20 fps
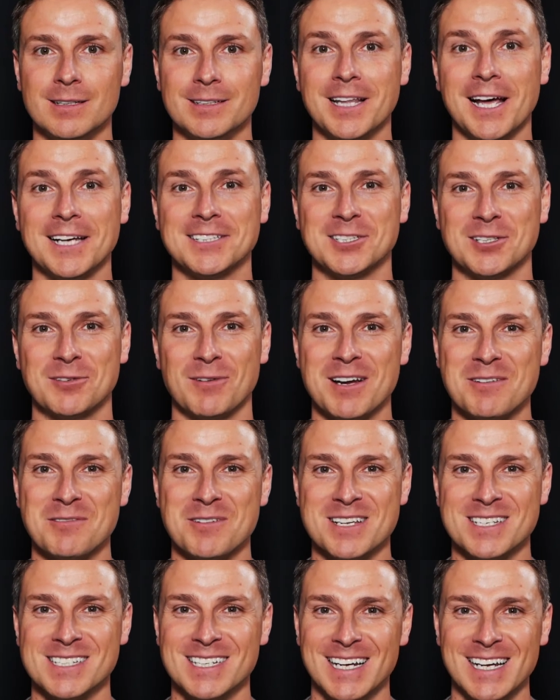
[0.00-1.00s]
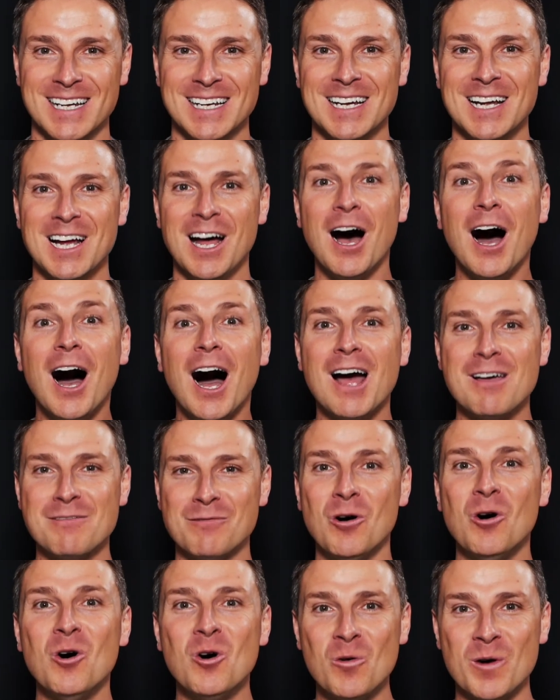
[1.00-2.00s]
That's a great one, isn't it? I've
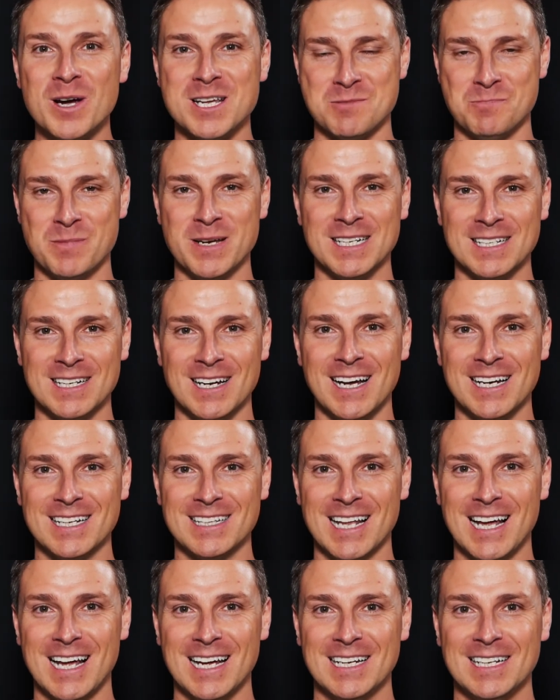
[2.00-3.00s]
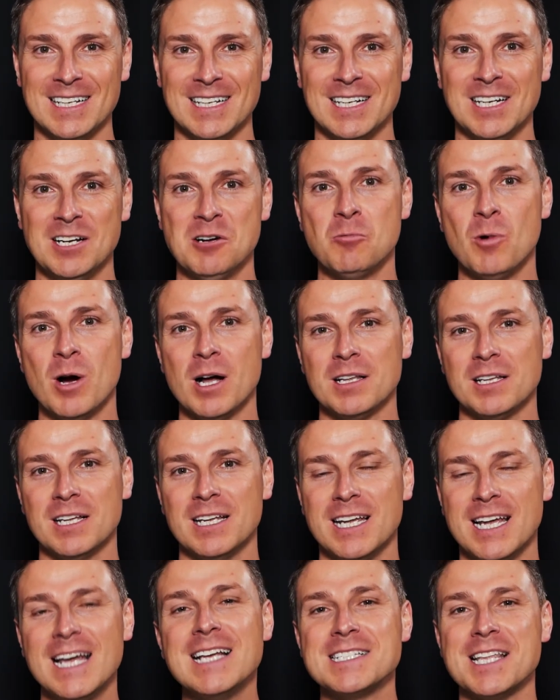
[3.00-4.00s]
always been like that. Well,
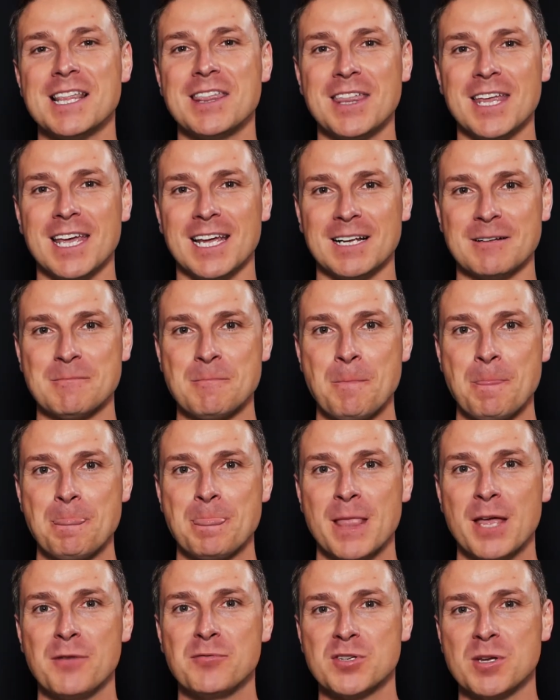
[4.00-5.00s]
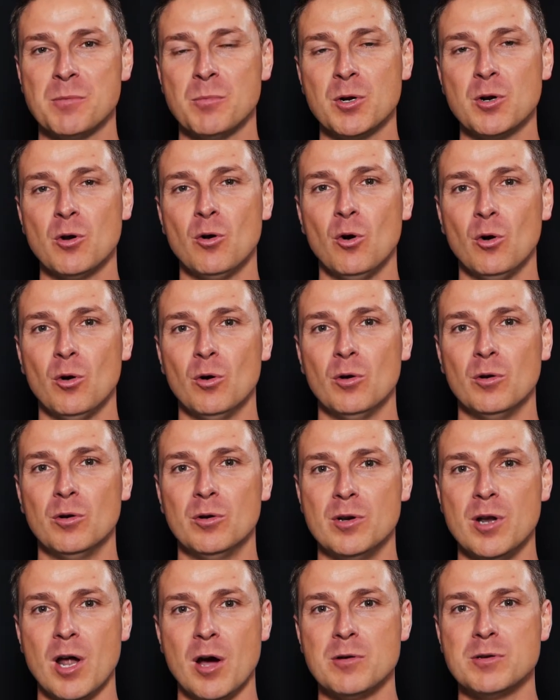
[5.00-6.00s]
here's the thing. If someone
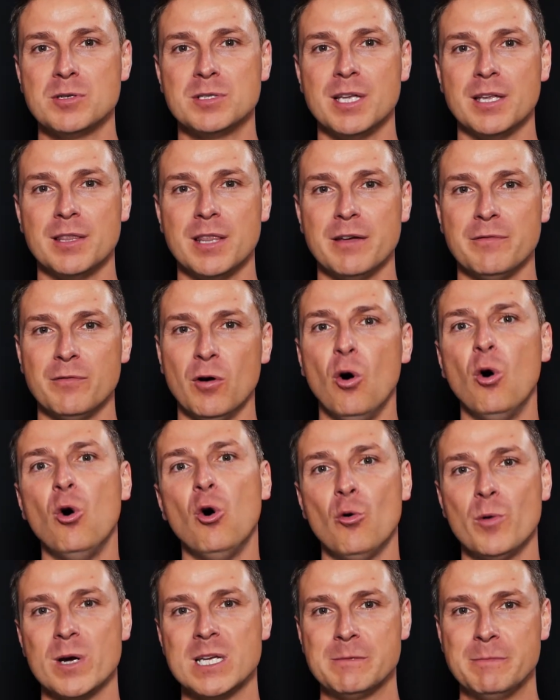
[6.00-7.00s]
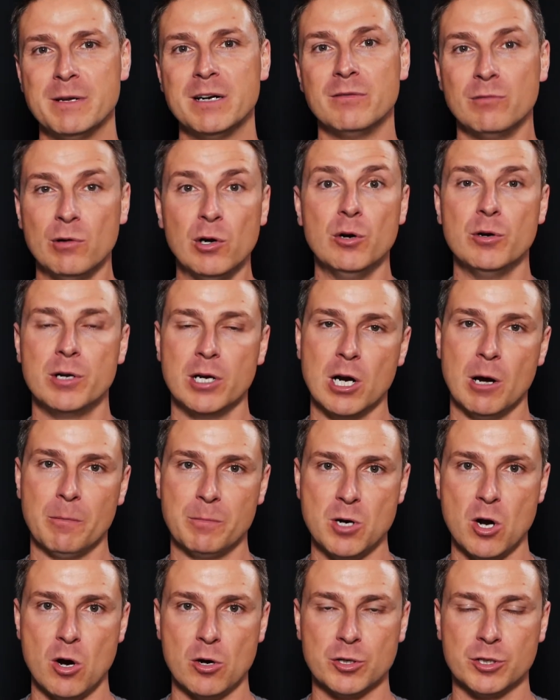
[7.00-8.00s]
knows that they've always been rude and
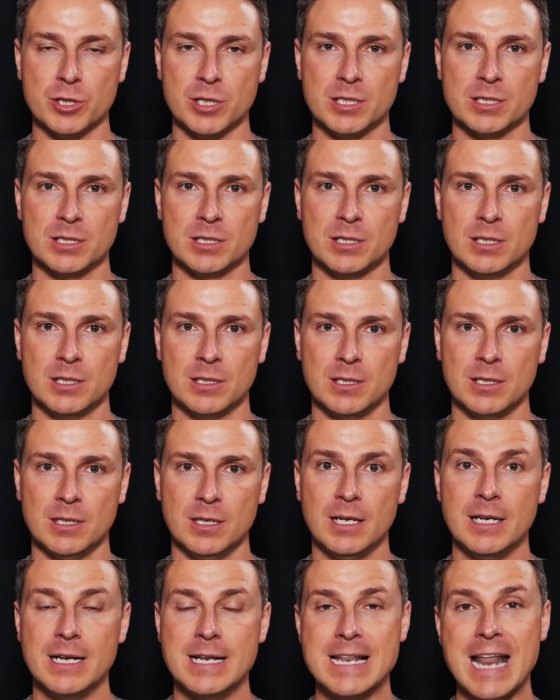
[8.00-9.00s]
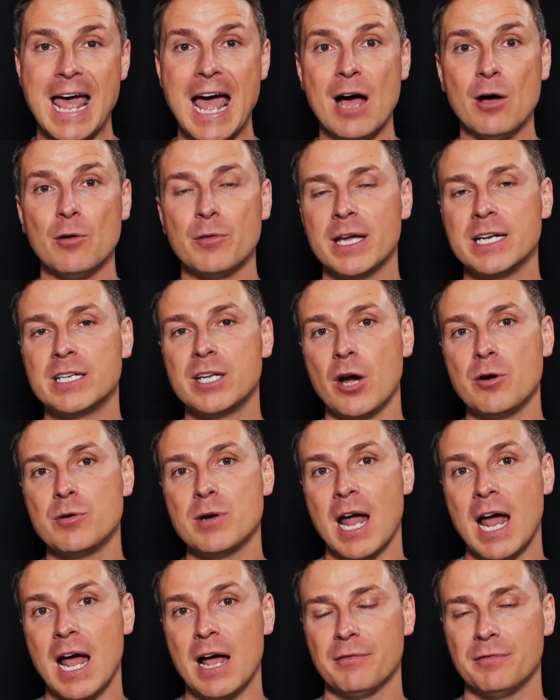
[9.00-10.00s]
obnoxious, now they don't
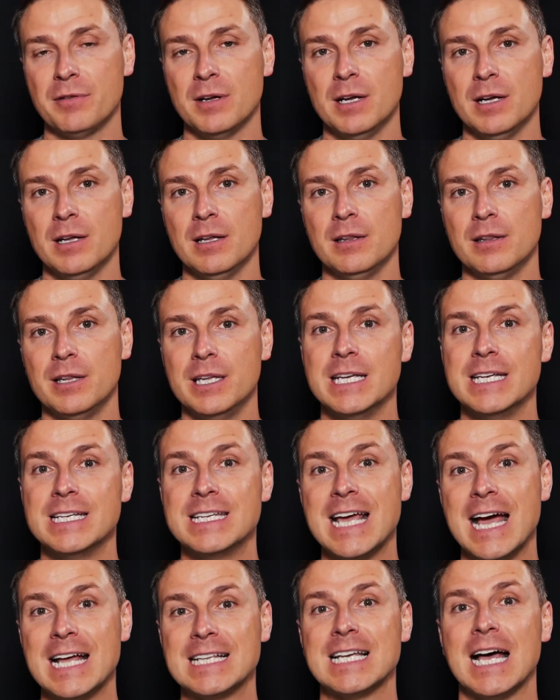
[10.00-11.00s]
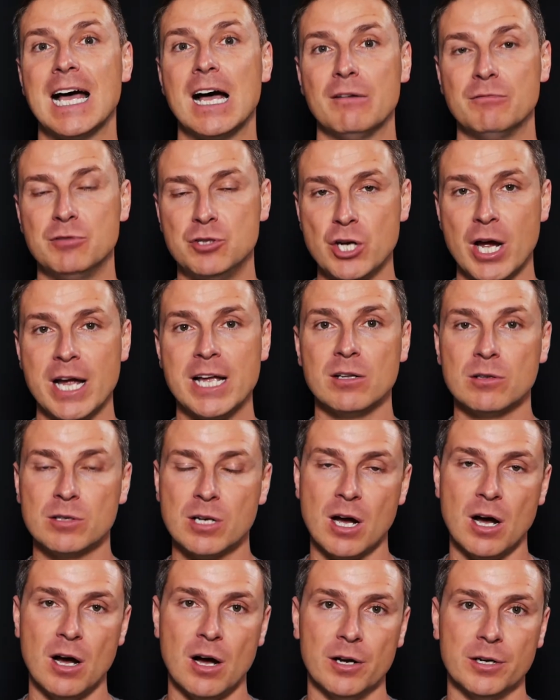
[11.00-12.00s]
have the get out of jail
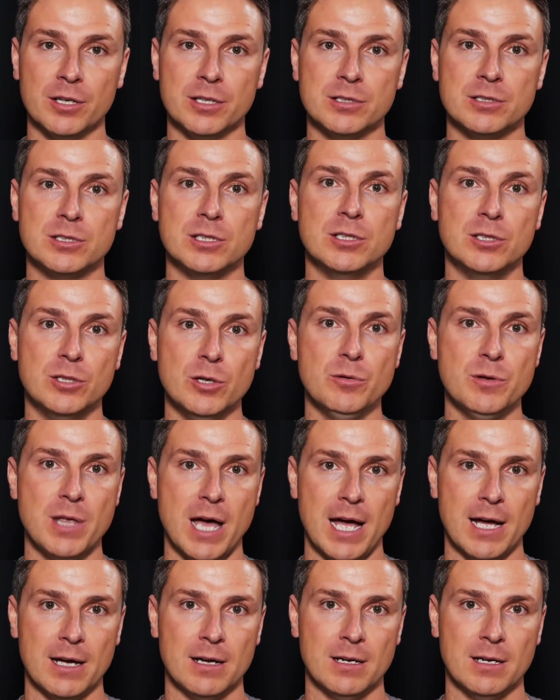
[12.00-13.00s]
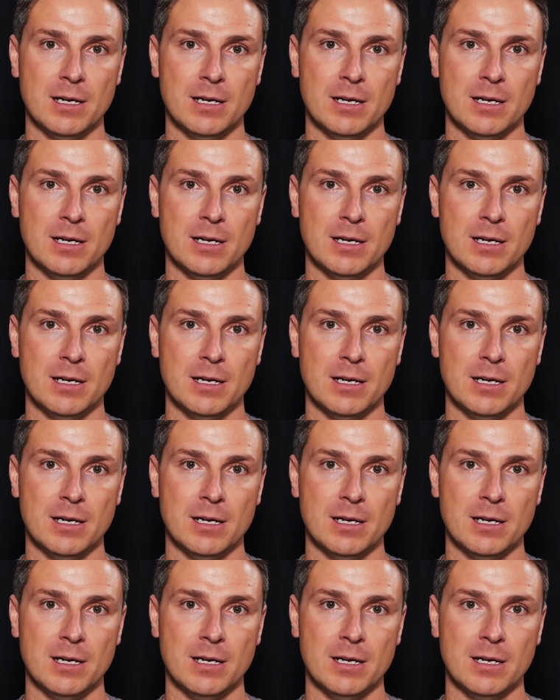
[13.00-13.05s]
card to do that.